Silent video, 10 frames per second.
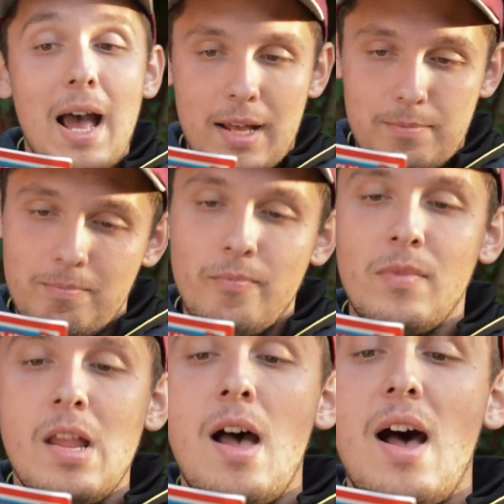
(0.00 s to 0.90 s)
hat.
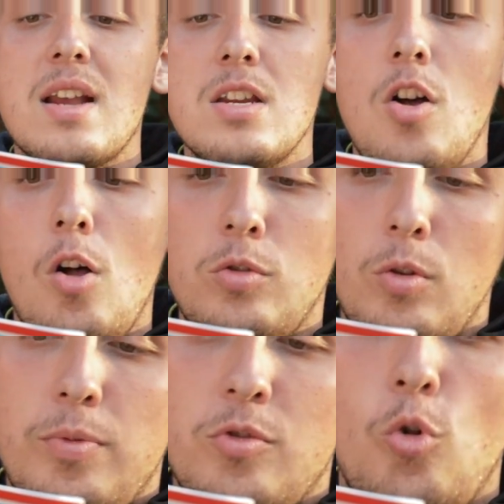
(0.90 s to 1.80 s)
I can hold
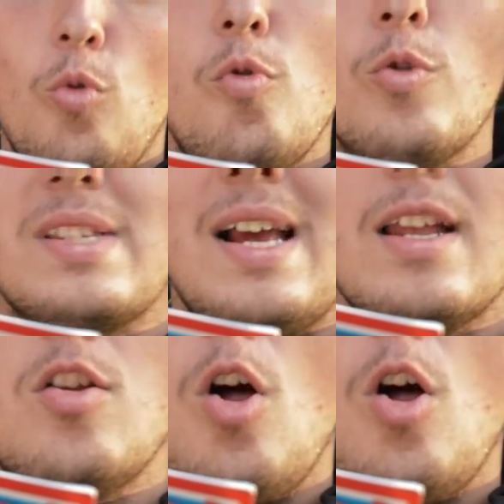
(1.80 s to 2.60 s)
up 2 books. I can